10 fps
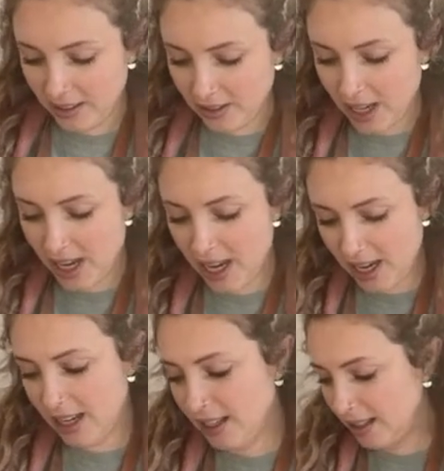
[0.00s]
Okay.
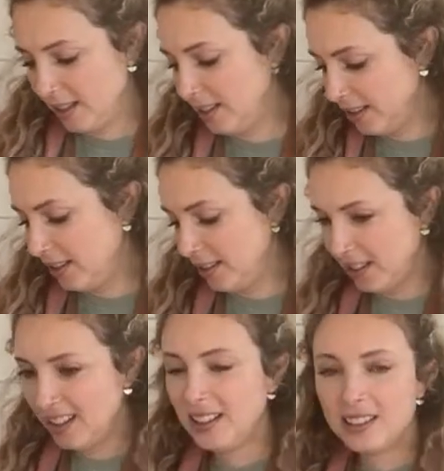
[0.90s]

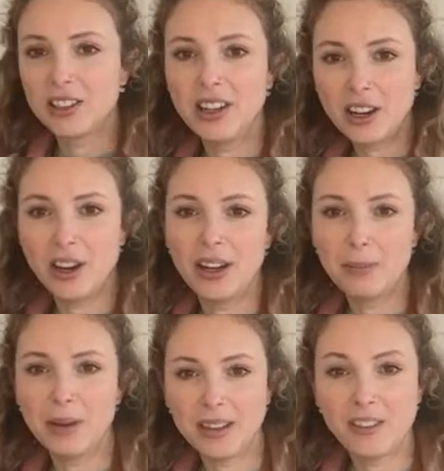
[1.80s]
So here you go,
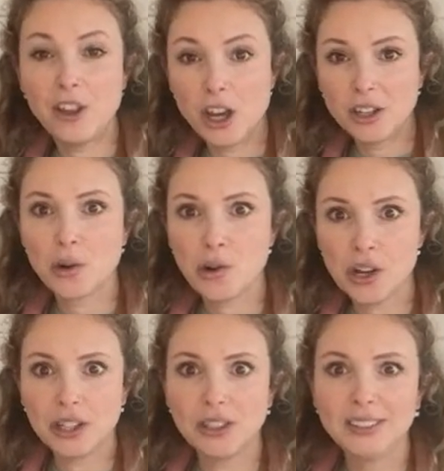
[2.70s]
here's my third
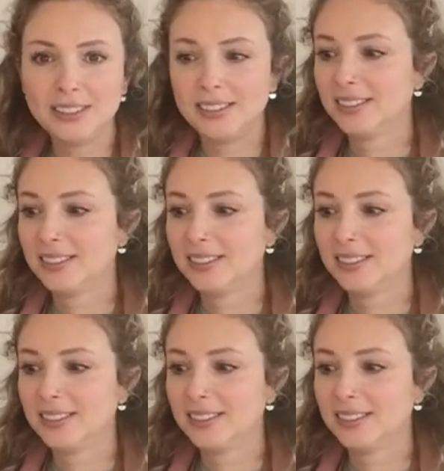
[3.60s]
coil.